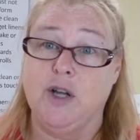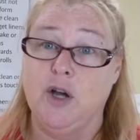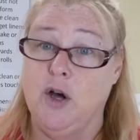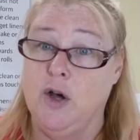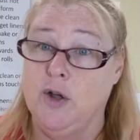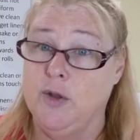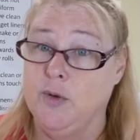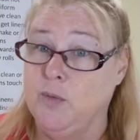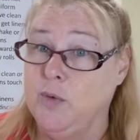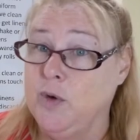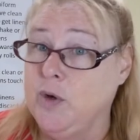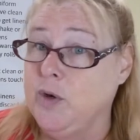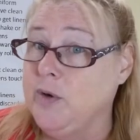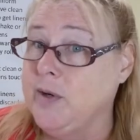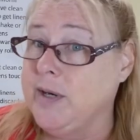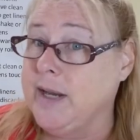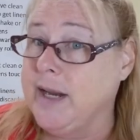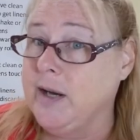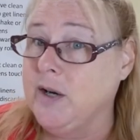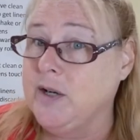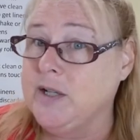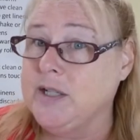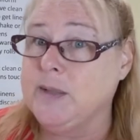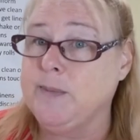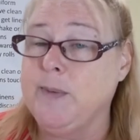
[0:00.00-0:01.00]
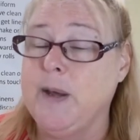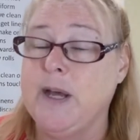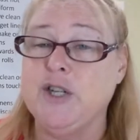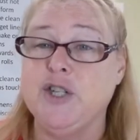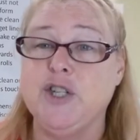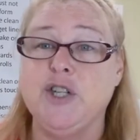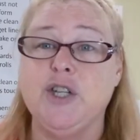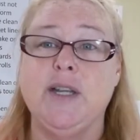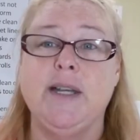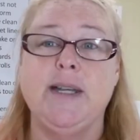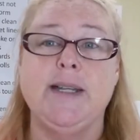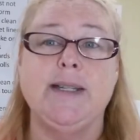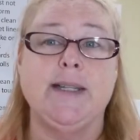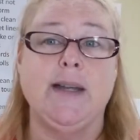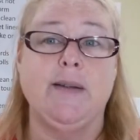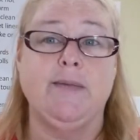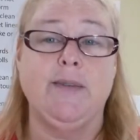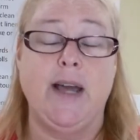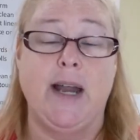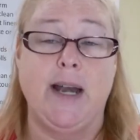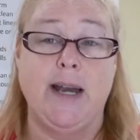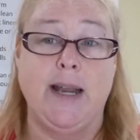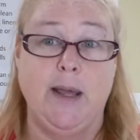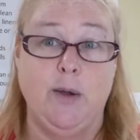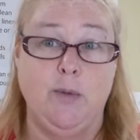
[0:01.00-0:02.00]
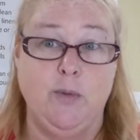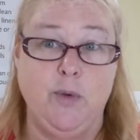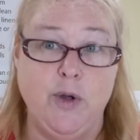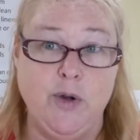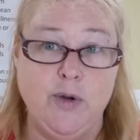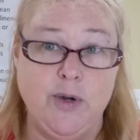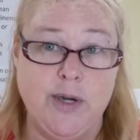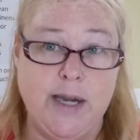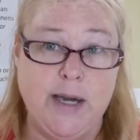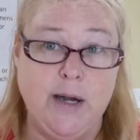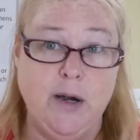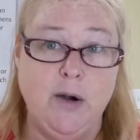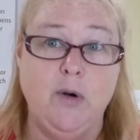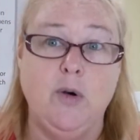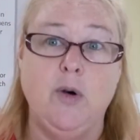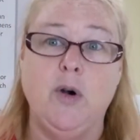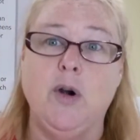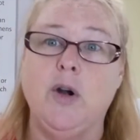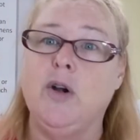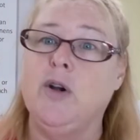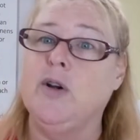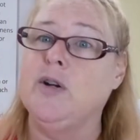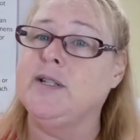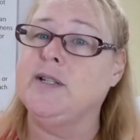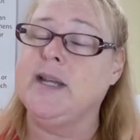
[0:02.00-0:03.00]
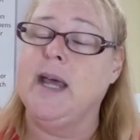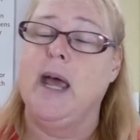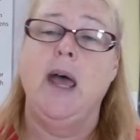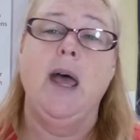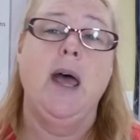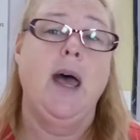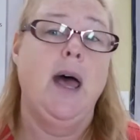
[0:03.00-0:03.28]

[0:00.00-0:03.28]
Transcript: call the wound care specialist. I've got to get wound care orders.